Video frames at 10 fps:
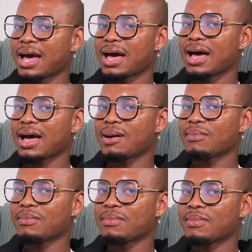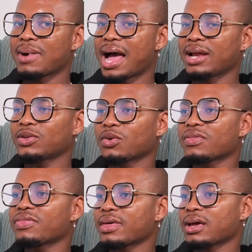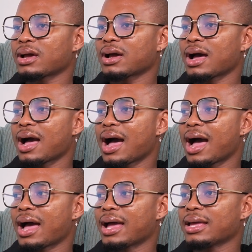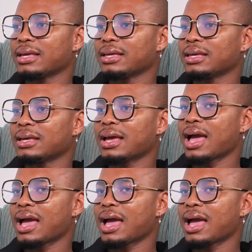I don't think I